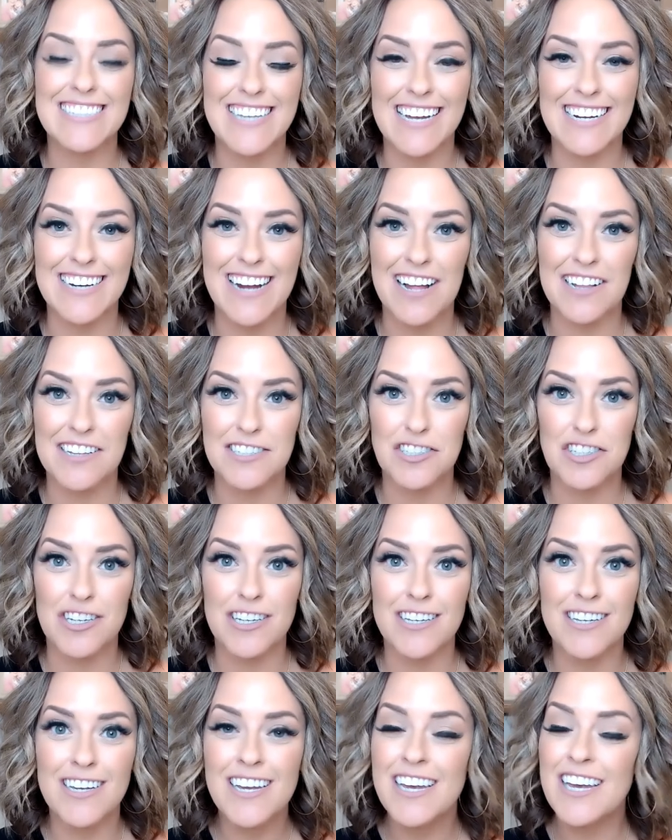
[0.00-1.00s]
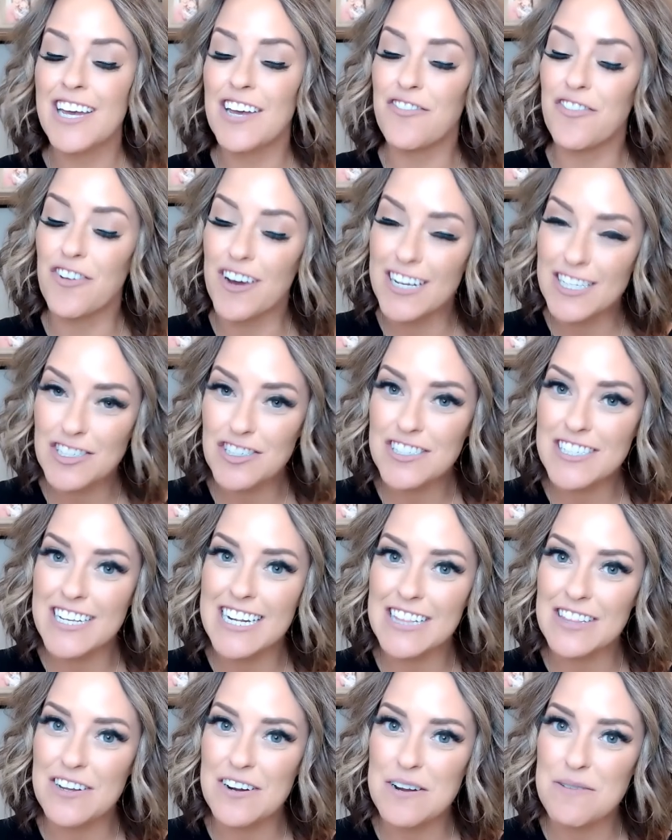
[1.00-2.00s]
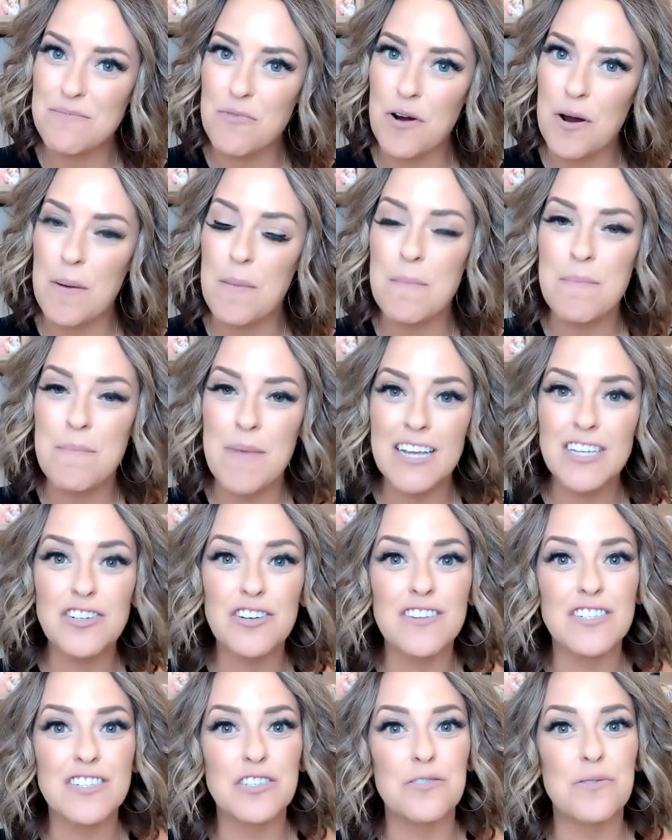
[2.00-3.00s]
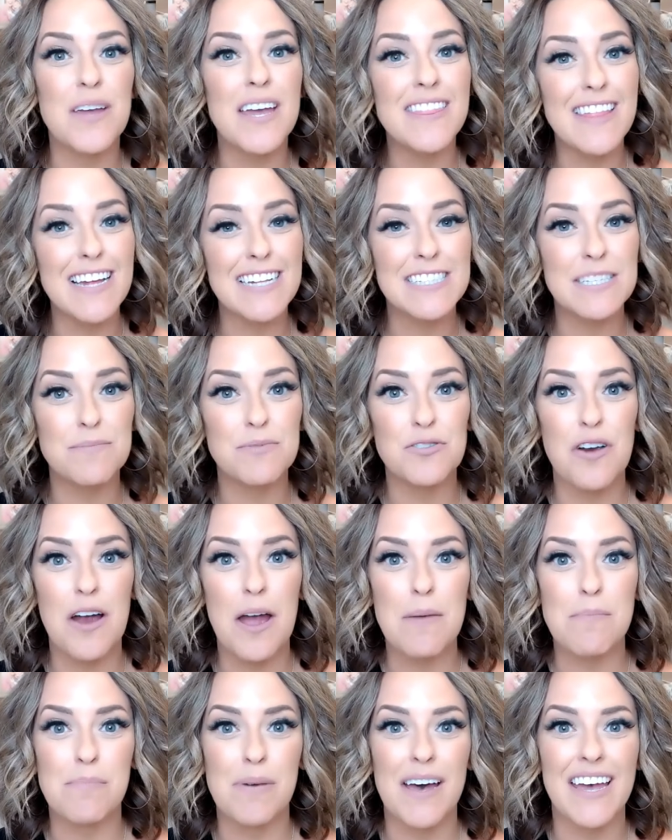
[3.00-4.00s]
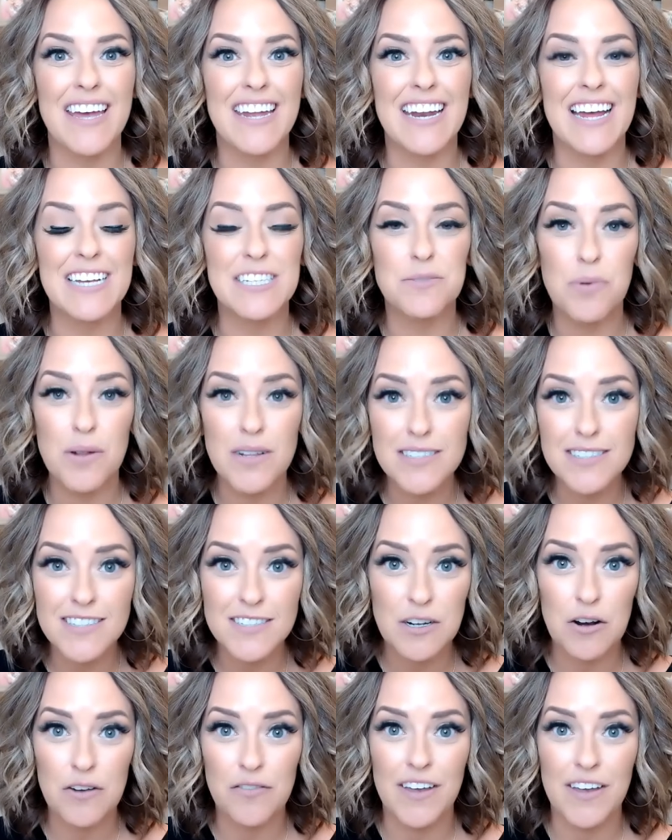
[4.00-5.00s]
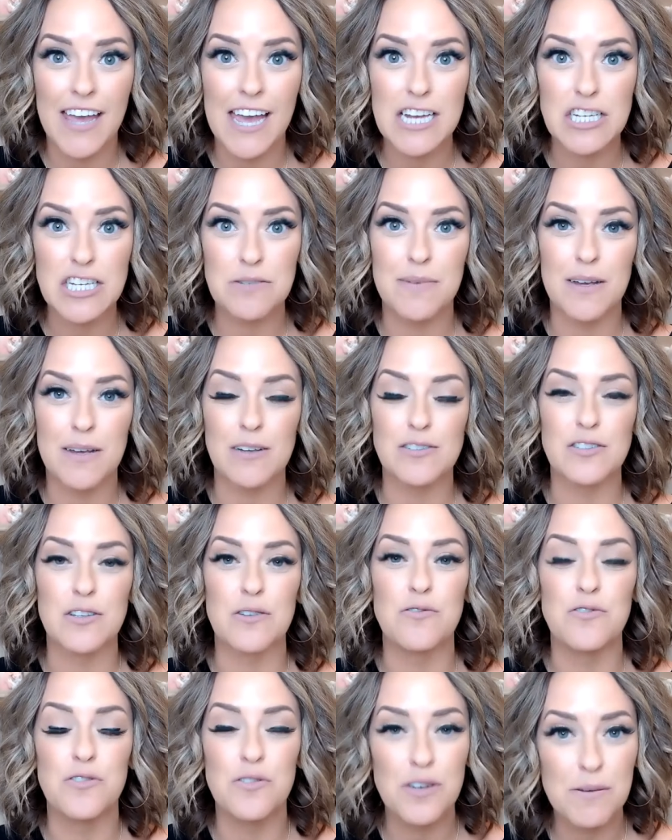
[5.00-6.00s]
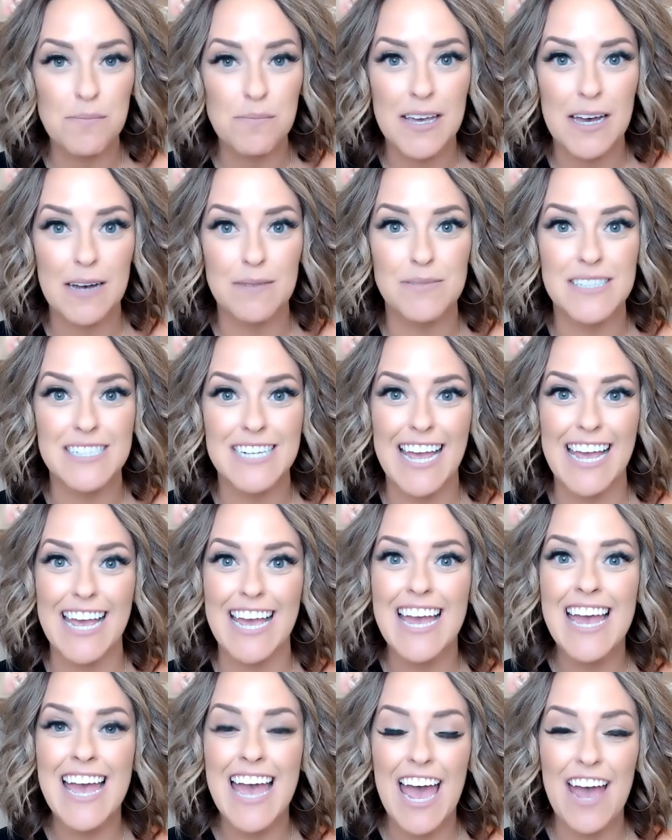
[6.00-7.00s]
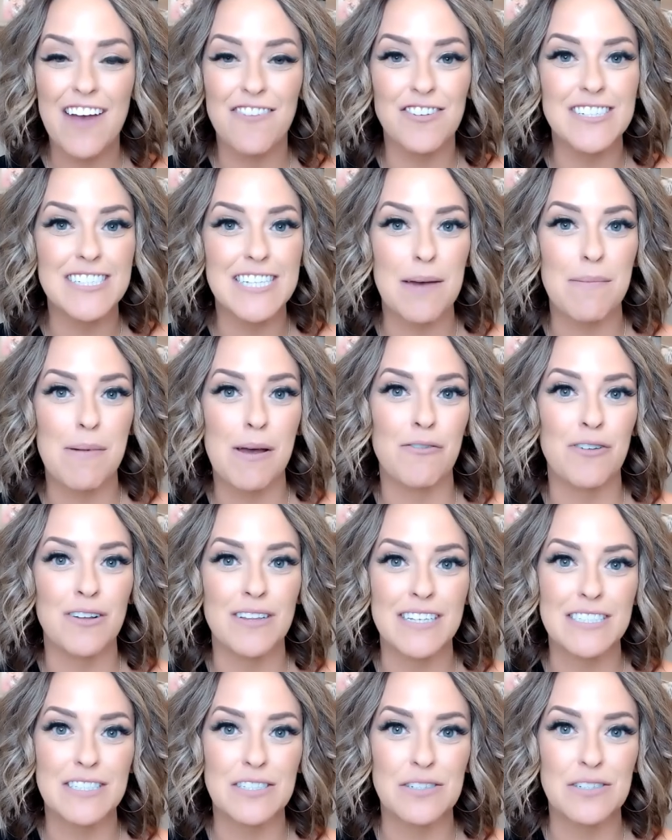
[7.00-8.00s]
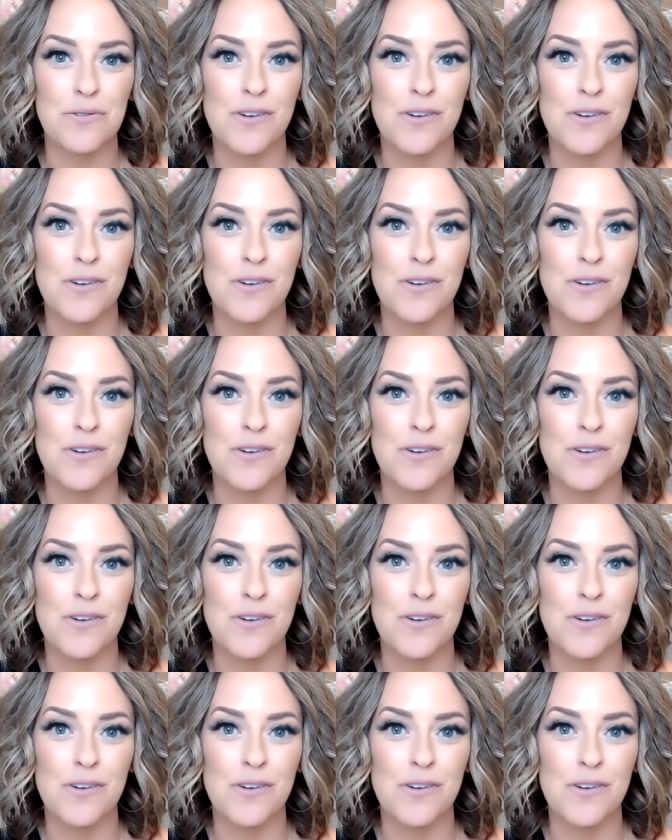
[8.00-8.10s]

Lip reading: and technology. If you're interested in learning more, make sure that you hit that subscribe button as well as the notification bell so you can be up to date every time I release